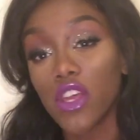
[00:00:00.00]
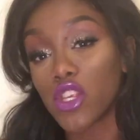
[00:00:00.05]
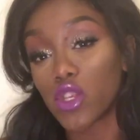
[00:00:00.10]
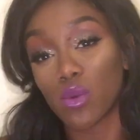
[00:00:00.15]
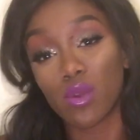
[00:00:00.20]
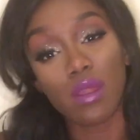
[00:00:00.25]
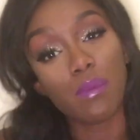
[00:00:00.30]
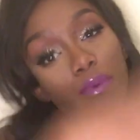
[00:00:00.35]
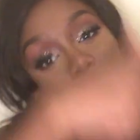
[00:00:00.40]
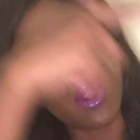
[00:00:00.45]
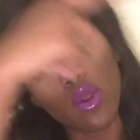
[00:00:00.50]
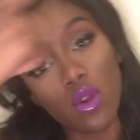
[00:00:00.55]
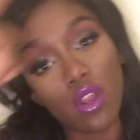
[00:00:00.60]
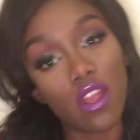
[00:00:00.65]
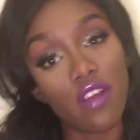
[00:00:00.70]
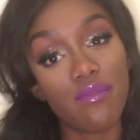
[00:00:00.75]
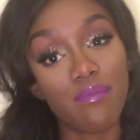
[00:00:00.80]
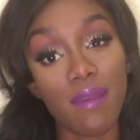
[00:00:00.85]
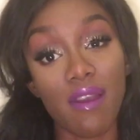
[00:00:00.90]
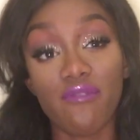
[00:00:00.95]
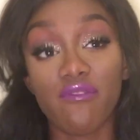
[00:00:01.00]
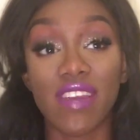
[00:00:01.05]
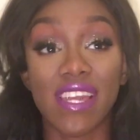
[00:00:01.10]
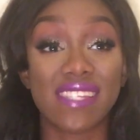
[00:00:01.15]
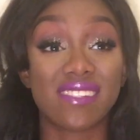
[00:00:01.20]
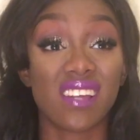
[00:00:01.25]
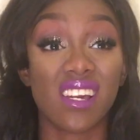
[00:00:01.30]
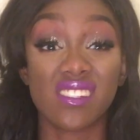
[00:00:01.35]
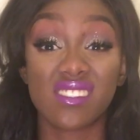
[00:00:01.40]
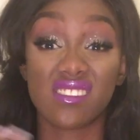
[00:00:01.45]
So when I put it all over my
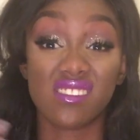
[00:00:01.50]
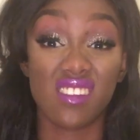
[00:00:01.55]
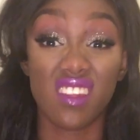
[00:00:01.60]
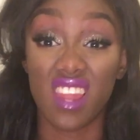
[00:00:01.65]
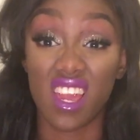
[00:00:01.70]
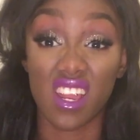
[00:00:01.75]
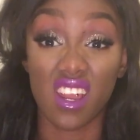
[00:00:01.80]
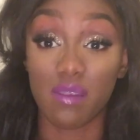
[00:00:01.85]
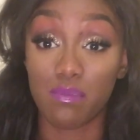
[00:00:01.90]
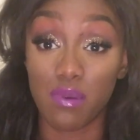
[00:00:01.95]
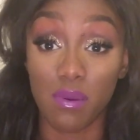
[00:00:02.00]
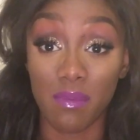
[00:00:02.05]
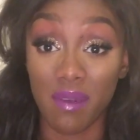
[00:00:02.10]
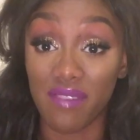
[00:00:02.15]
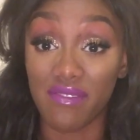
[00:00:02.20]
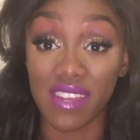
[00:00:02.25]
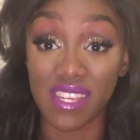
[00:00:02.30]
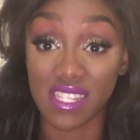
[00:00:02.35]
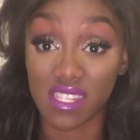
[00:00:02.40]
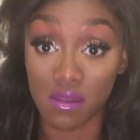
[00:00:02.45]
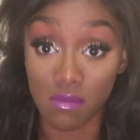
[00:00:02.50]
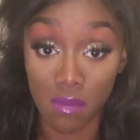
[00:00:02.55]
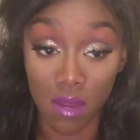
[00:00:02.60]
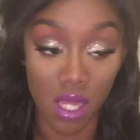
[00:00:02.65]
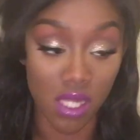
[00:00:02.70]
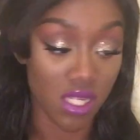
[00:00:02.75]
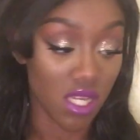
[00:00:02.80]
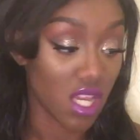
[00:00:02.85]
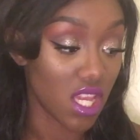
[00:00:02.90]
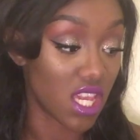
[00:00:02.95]
face, I just looked like I put my face in
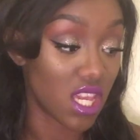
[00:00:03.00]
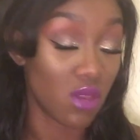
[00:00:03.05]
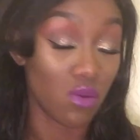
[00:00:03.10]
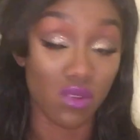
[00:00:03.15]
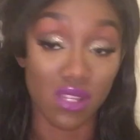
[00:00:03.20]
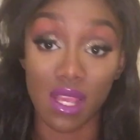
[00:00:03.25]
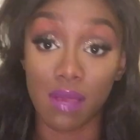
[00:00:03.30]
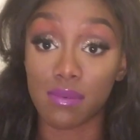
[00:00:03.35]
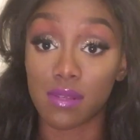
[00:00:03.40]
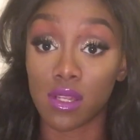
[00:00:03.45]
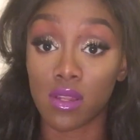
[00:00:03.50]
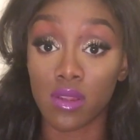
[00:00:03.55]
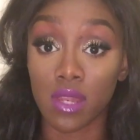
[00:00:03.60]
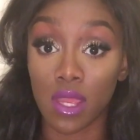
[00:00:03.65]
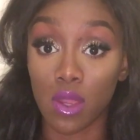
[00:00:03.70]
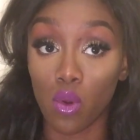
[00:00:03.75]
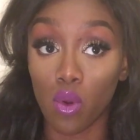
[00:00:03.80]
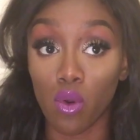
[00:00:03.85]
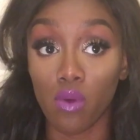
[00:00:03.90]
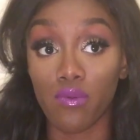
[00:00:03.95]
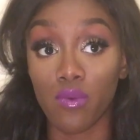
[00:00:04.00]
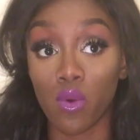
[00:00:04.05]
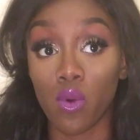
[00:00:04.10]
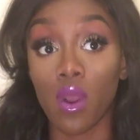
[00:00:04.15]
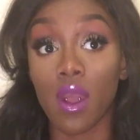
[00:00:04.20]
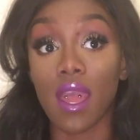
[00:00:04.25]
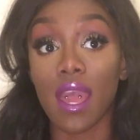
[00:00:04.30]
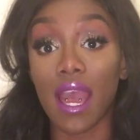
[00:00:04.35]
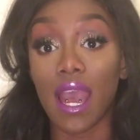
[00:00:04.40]
mud. It was absolutely awful.